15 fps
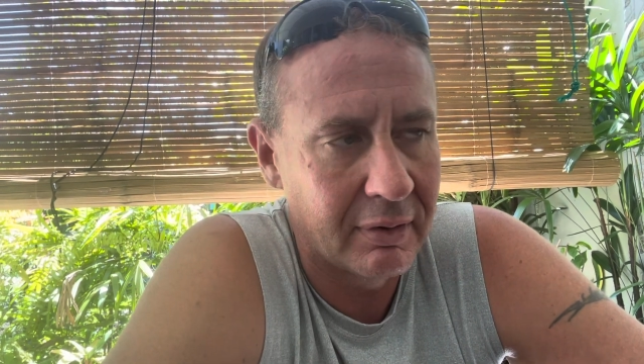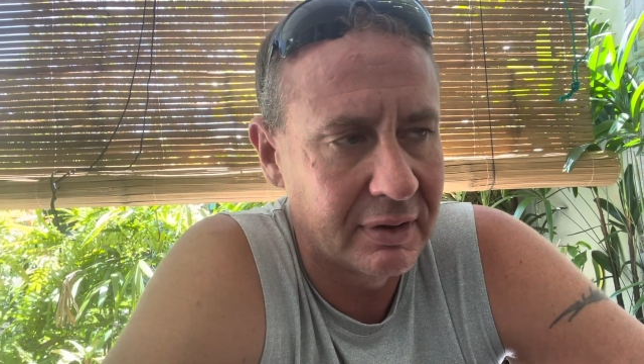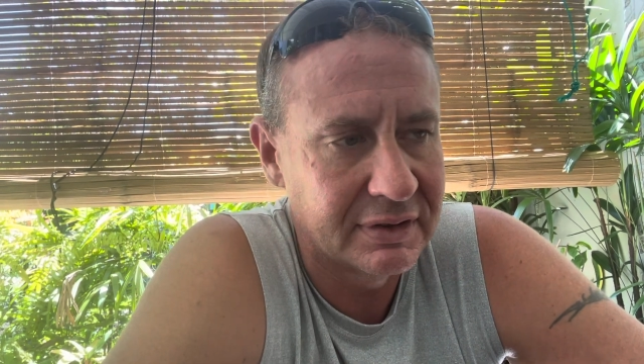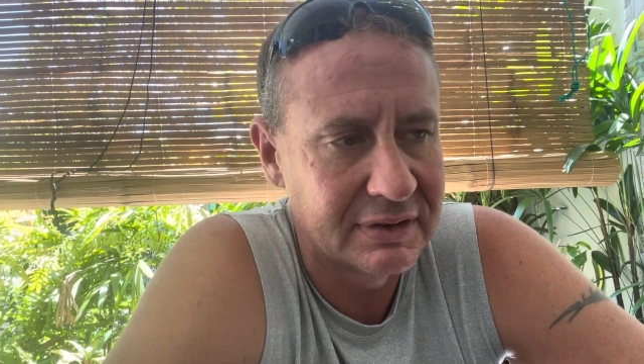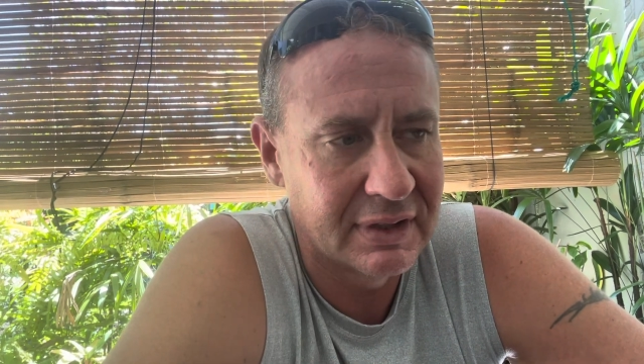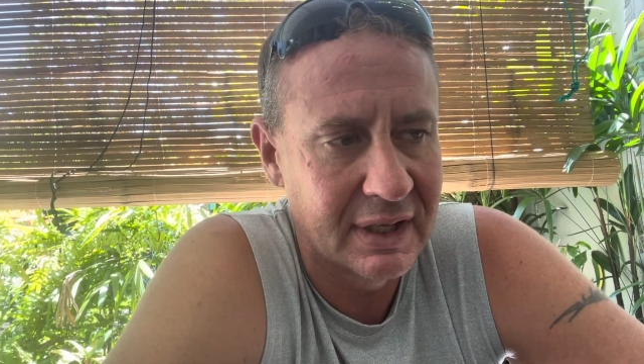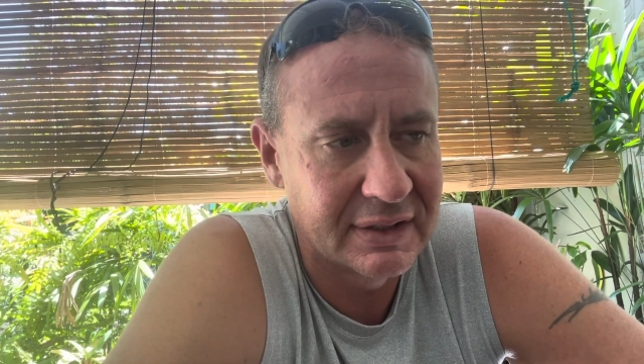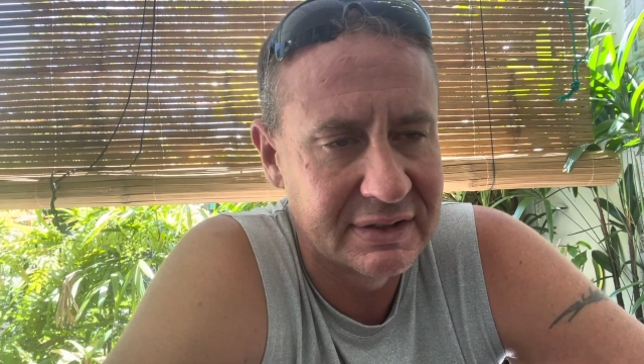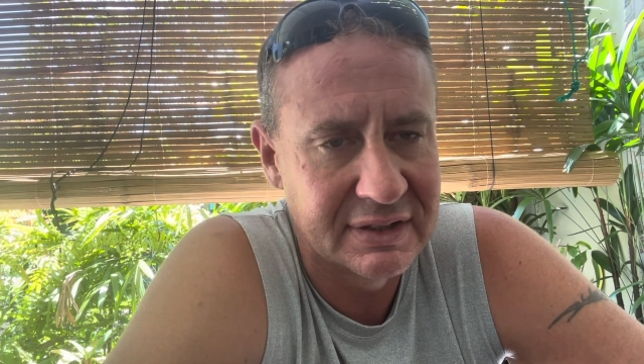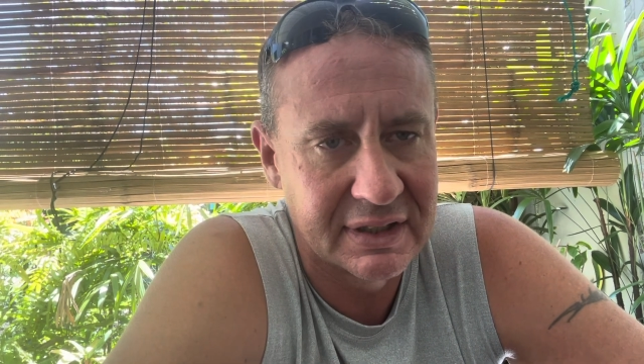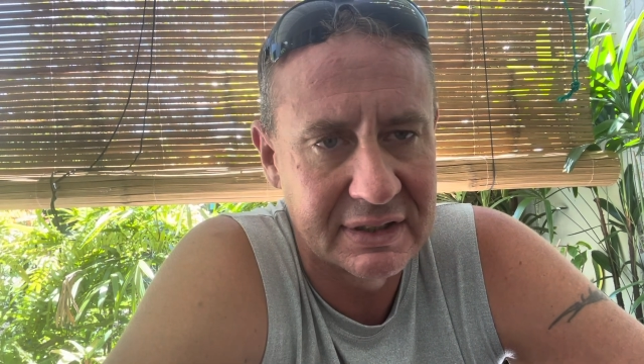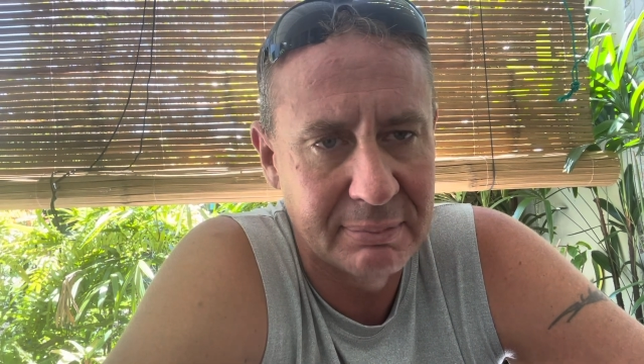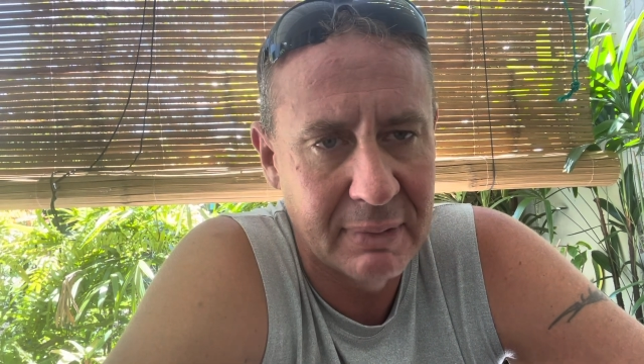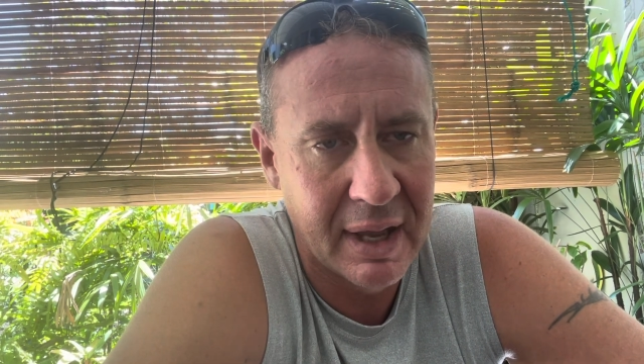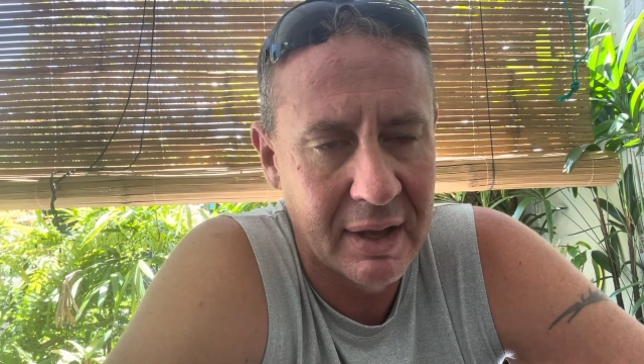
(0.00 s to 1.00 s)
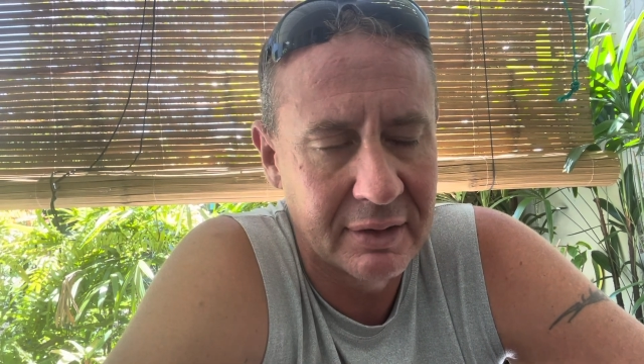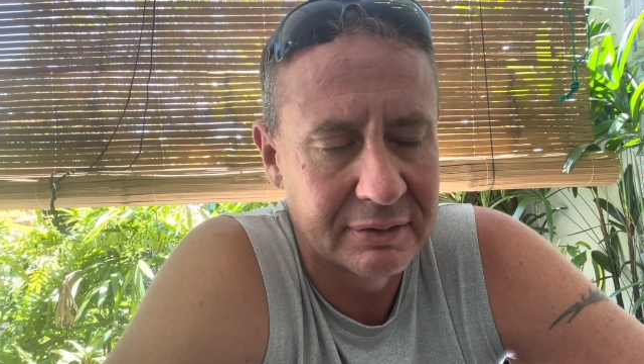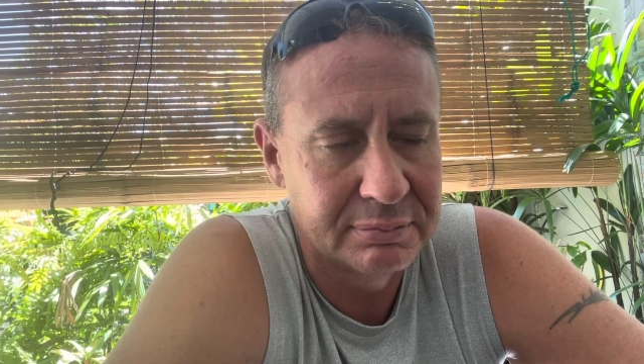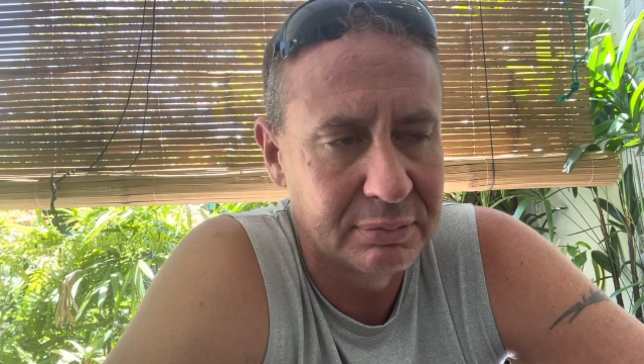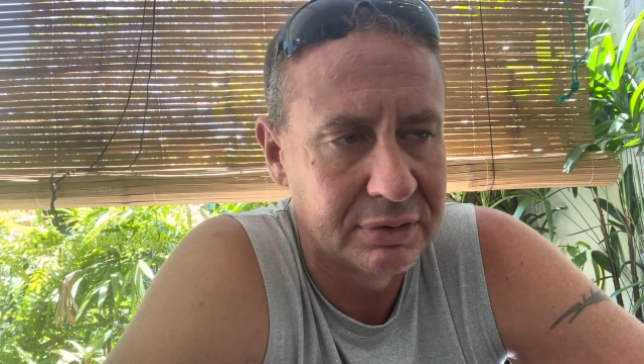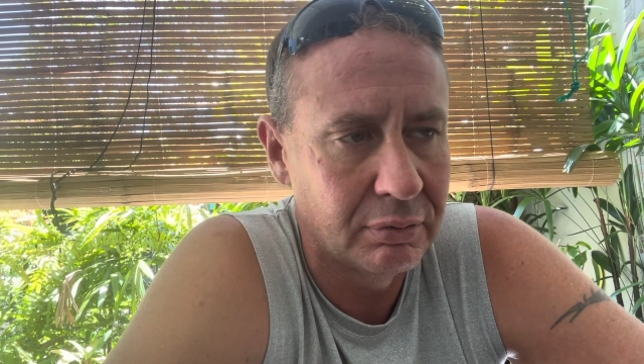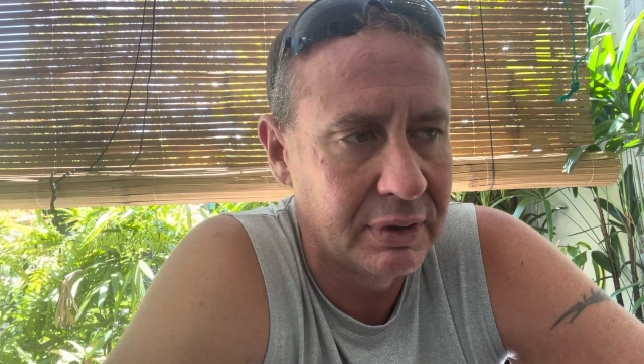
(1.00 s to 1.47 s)
It's like 6 miles
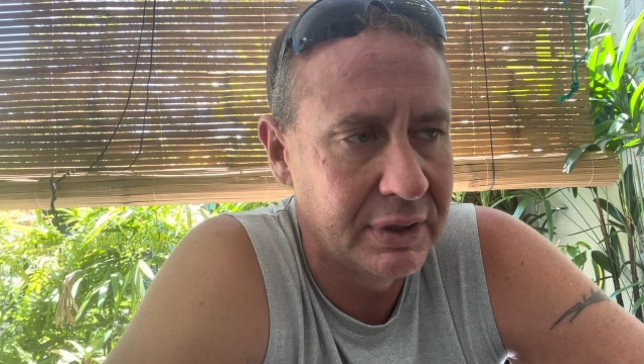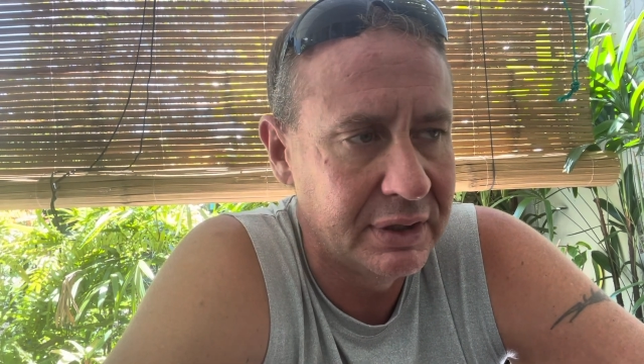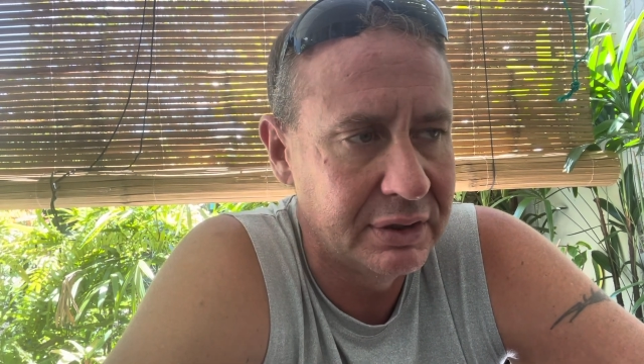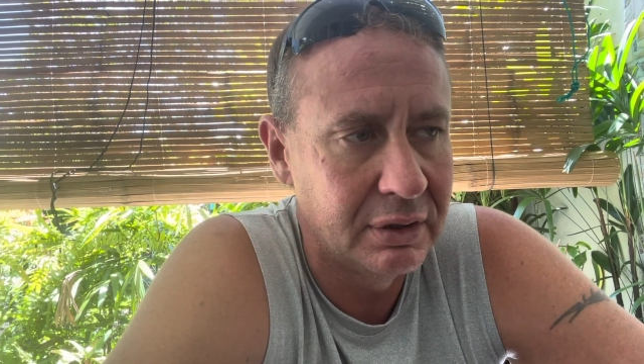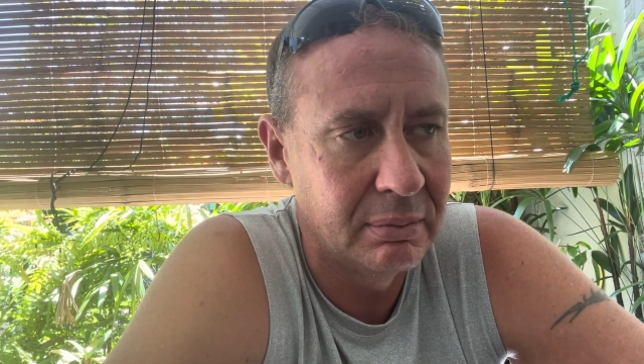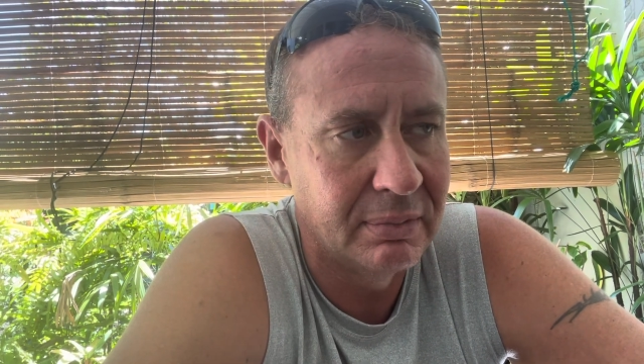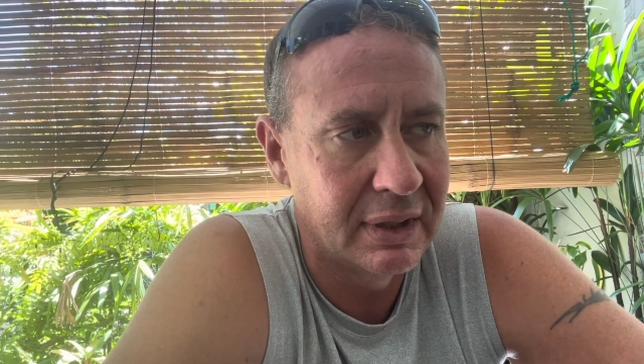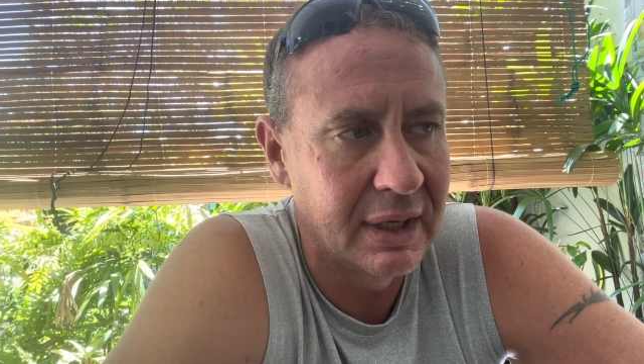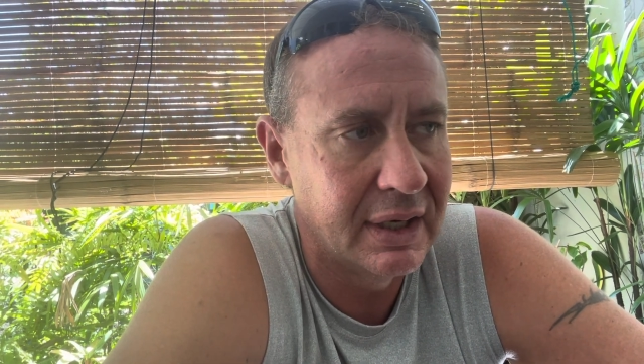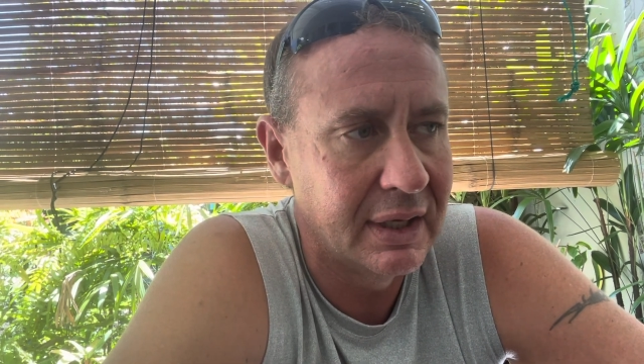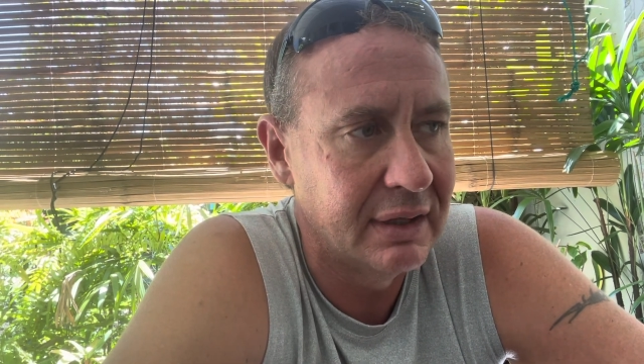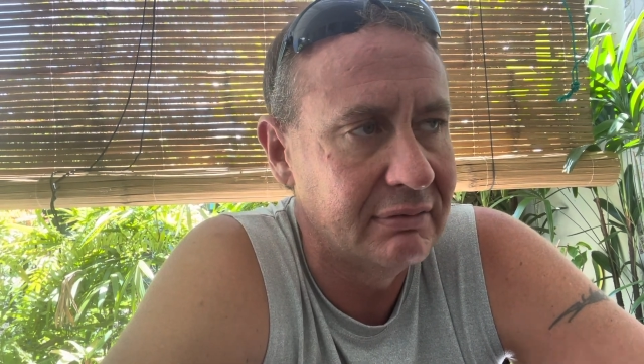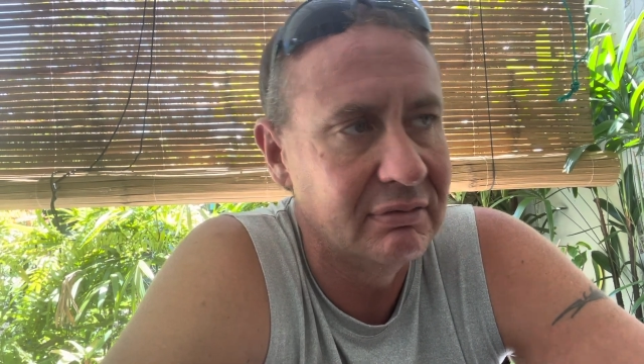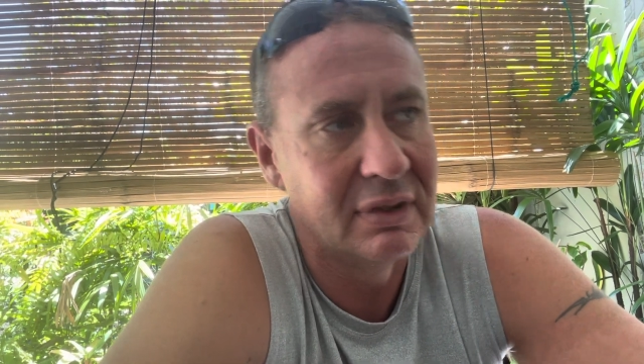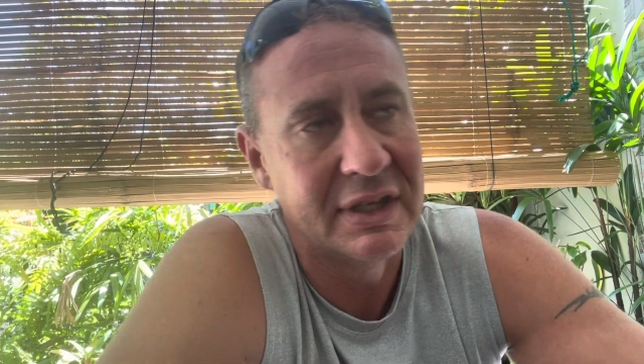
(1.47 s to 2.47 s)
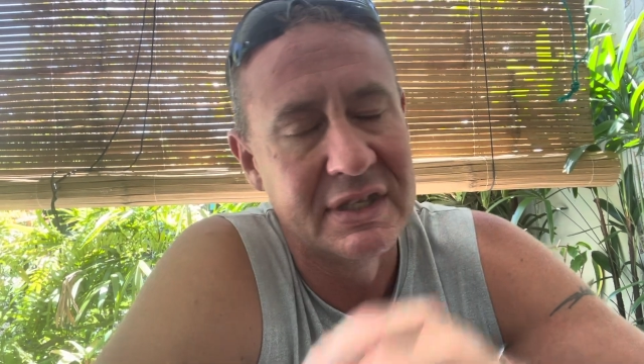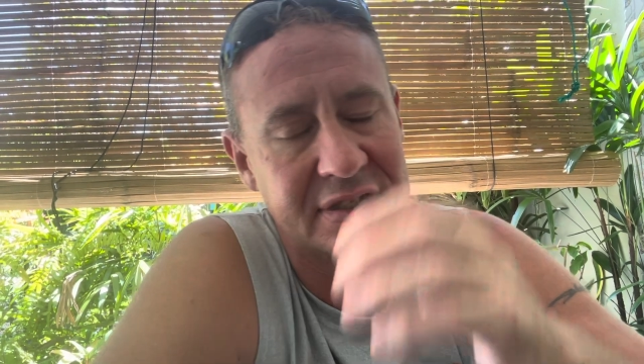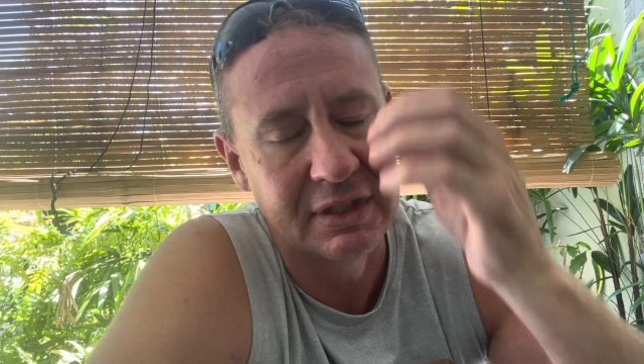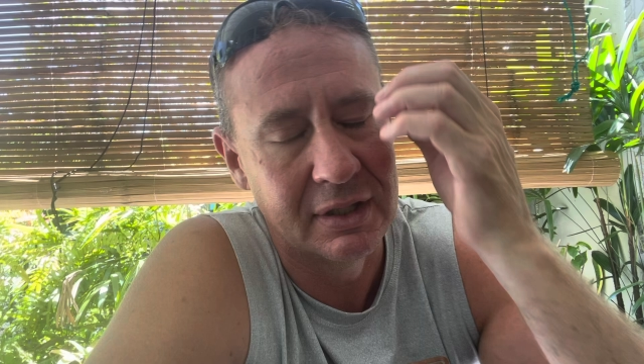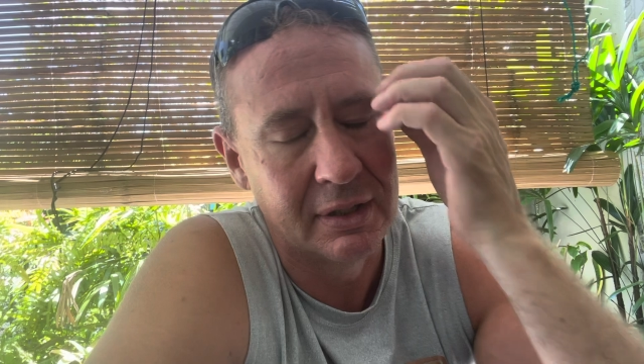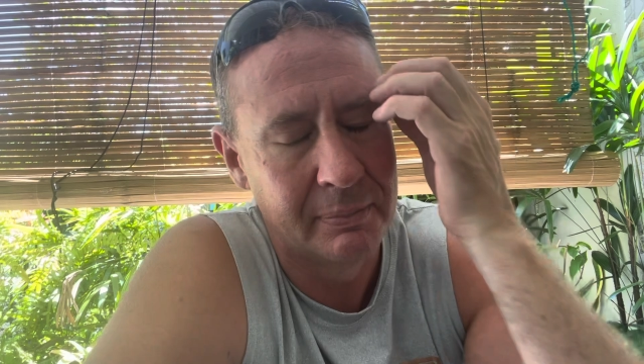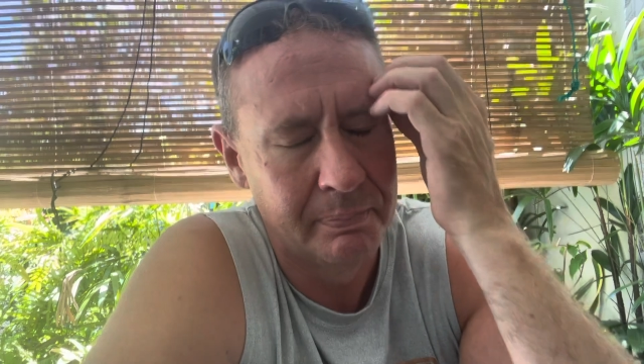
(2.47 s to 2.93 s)
between Dumaguete and
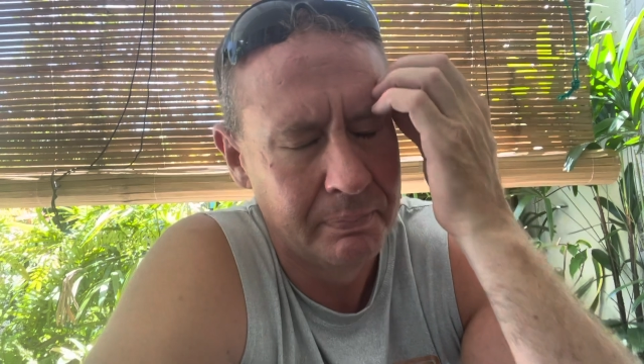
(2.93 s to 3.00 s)
Valencia.